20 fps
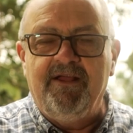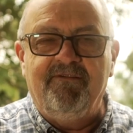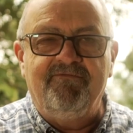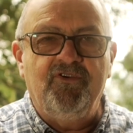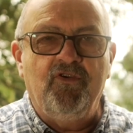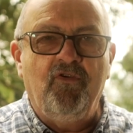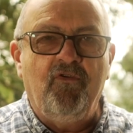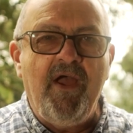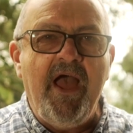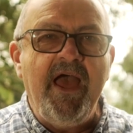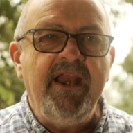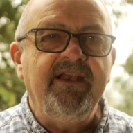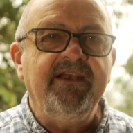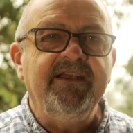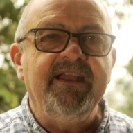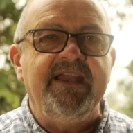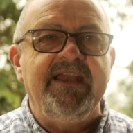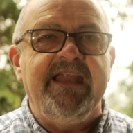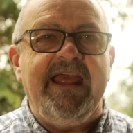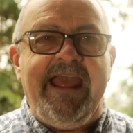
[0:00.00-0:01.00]
I've created
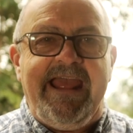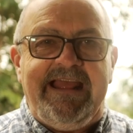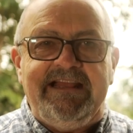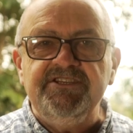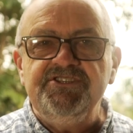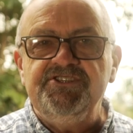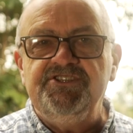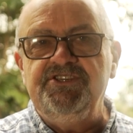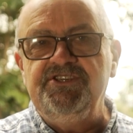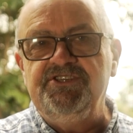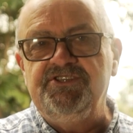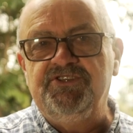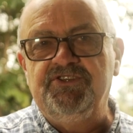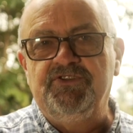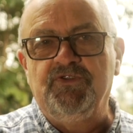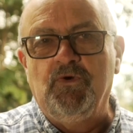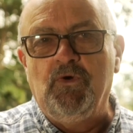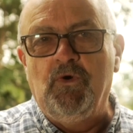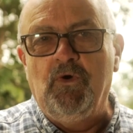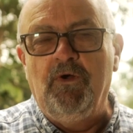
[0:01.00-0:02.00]
an Etsy
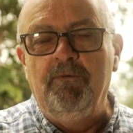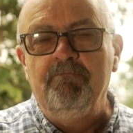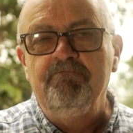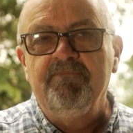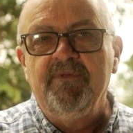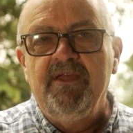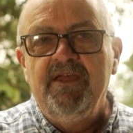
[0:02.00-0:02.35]
store.